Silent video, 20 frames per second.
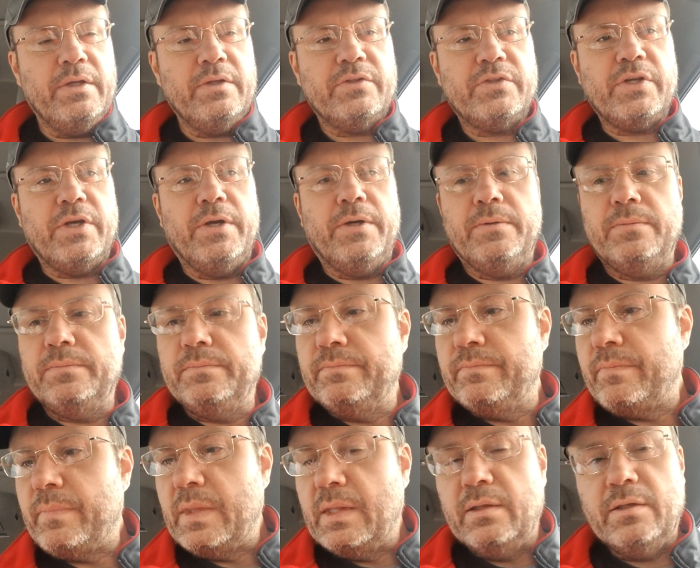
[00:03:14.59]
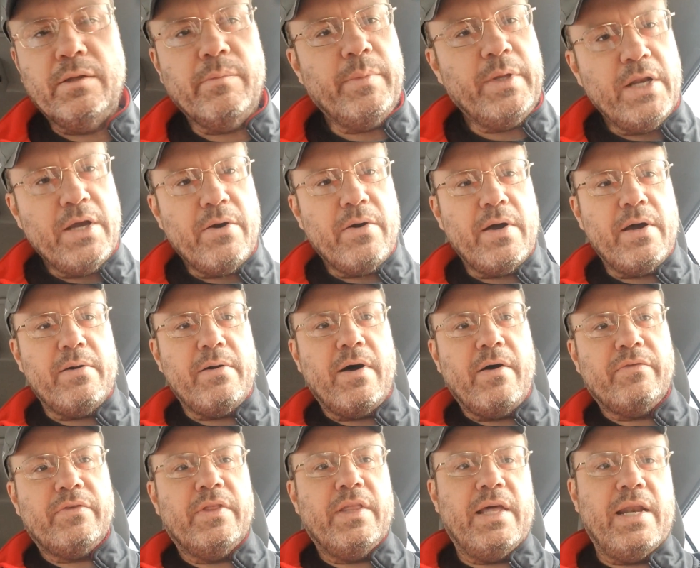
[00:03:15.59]
So let me know how
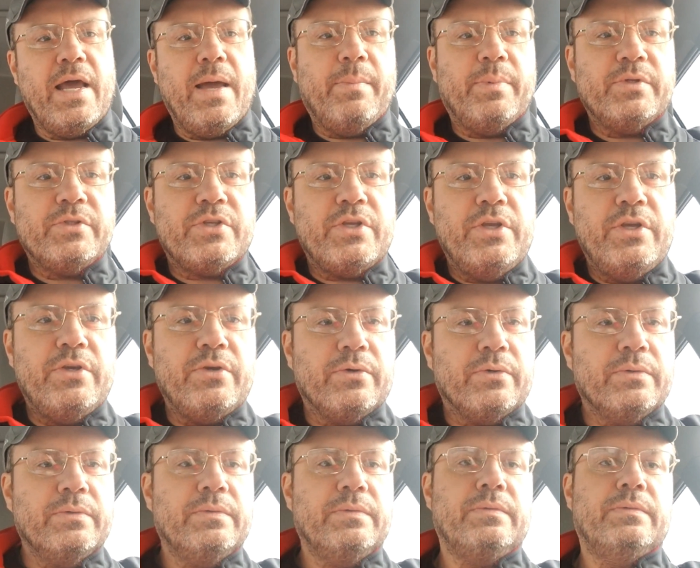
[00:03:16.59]
often that happens to you.